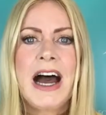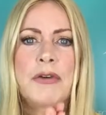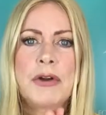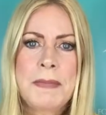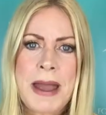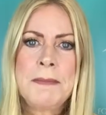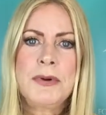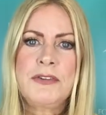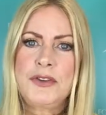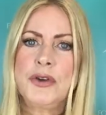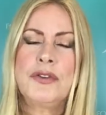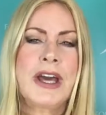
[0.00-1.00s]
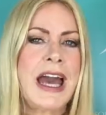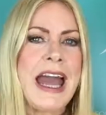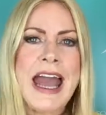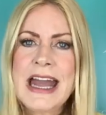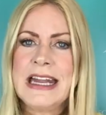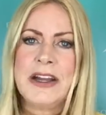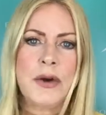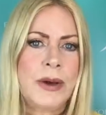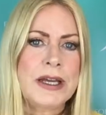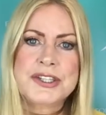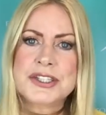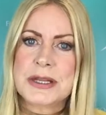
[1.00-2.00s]
Remember, if you've got any
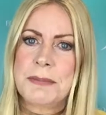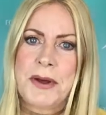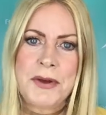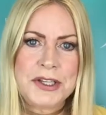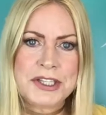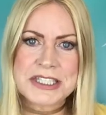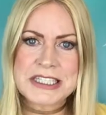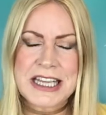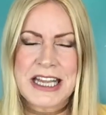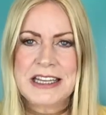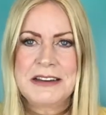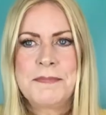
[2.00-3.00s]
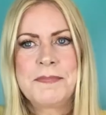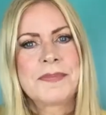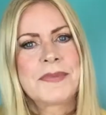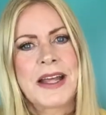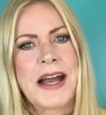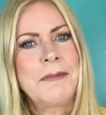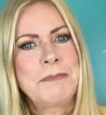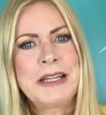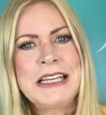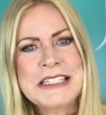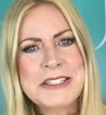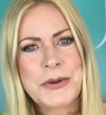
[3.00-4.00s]
questions about your skin,
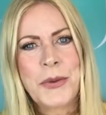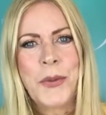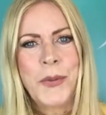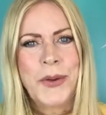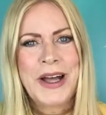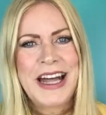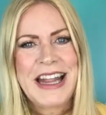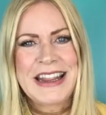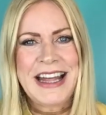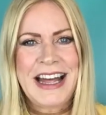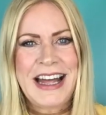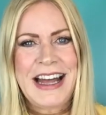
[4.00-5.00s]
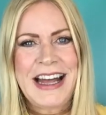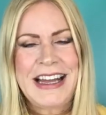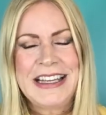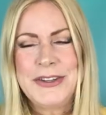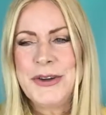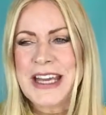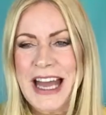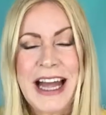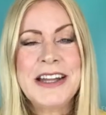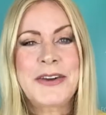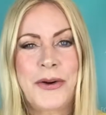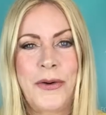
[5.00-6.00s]
please know that you
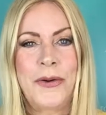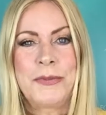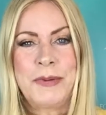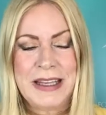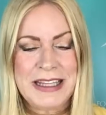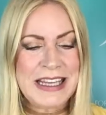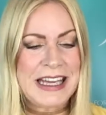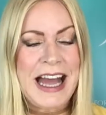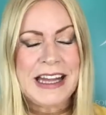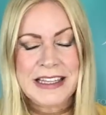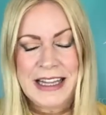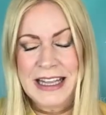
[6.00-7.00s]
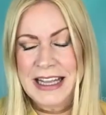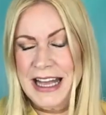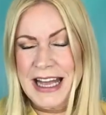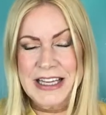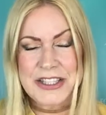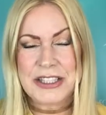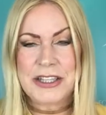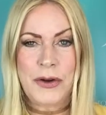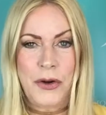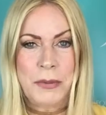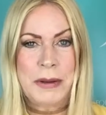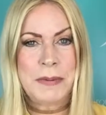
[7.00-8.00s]
can call me. You can actually
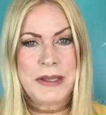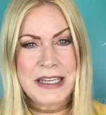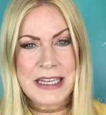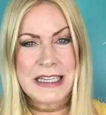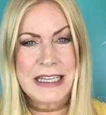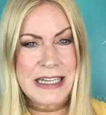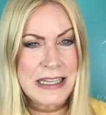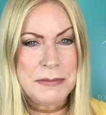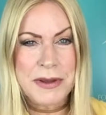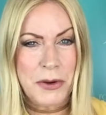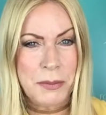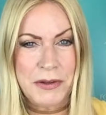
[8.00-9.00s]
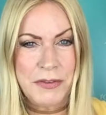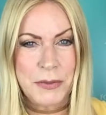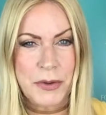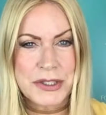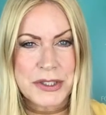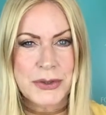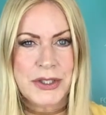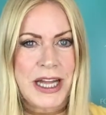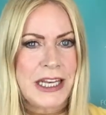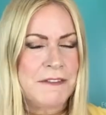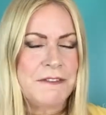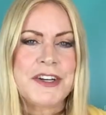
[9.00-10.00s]
call me, but you can email me if you want to do that in
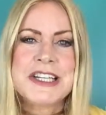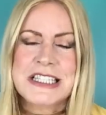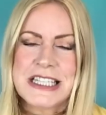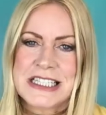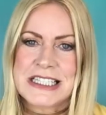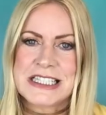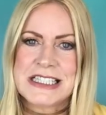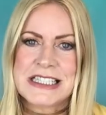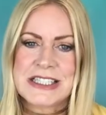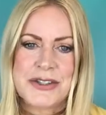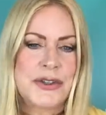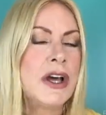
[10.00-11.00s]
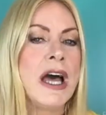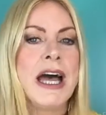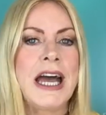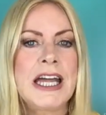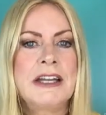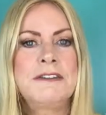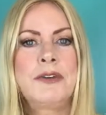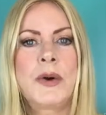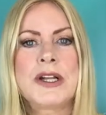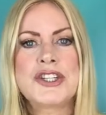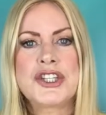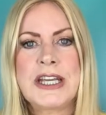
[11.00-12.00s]
the first instance to
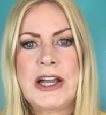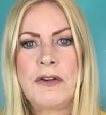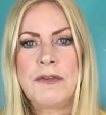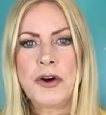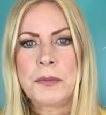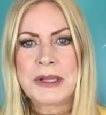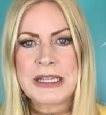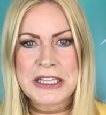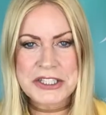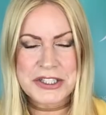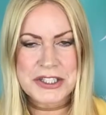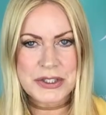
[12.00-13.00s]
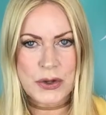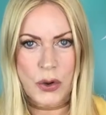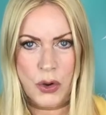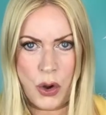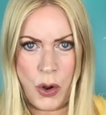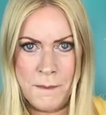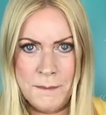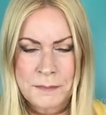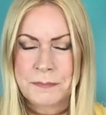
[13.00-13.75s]
info@jlformulations.com.